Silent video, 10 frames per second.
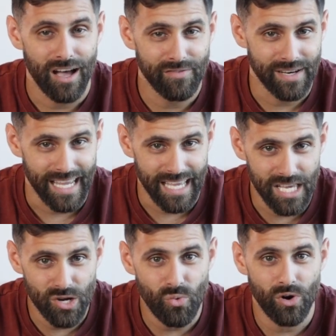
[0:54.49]
of an
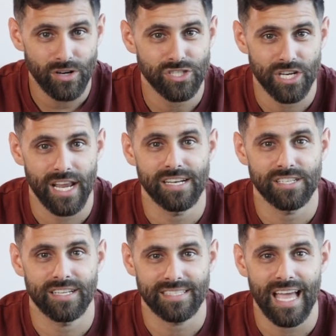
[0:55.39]
inward
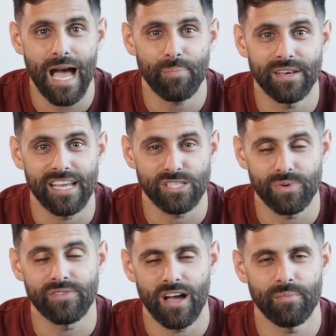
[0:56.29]
change that has happened as
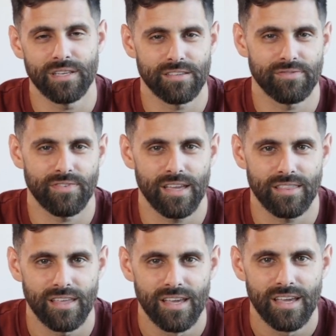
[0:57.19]
we've come into
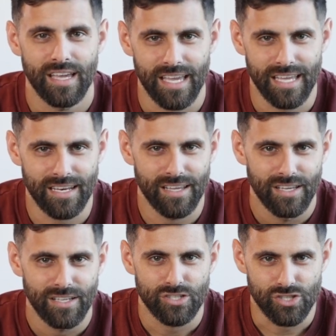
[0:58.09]
faith in
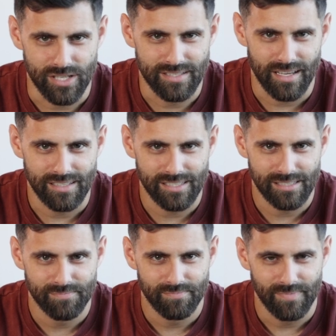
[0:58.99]
Jesus.